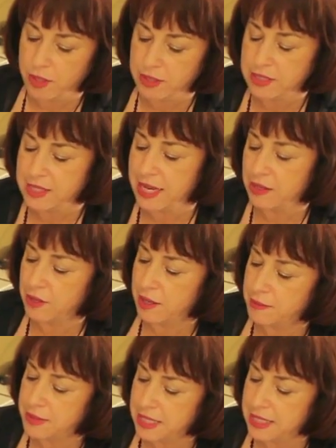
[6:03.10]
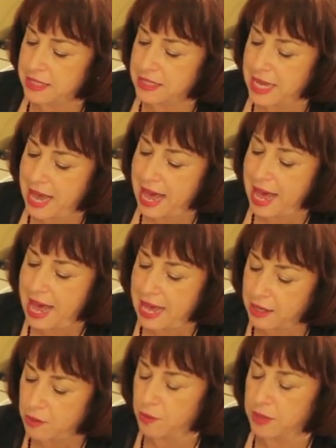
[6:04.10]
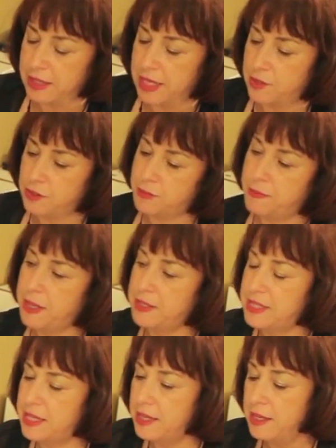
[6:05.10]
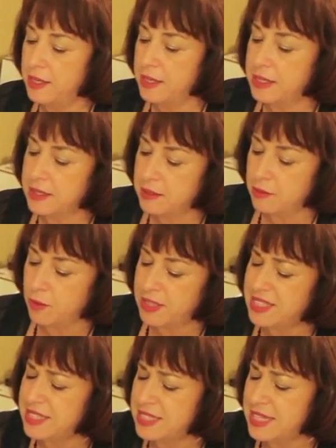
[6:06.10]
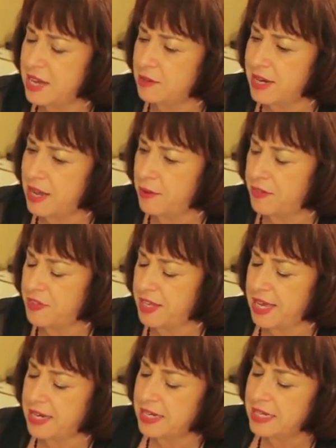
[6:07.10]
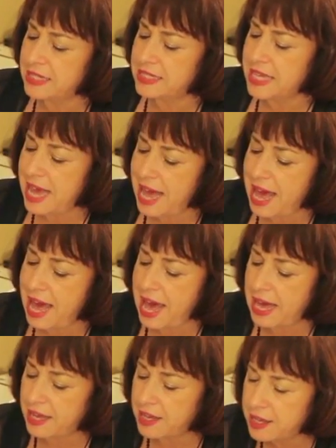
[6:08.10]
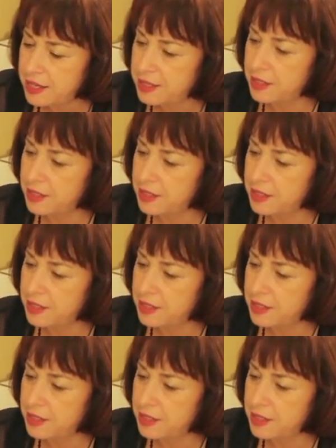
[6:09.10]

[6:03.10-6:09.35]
what sound comes in? Tag. What letter spells the, what's the sound now at the end? Tag.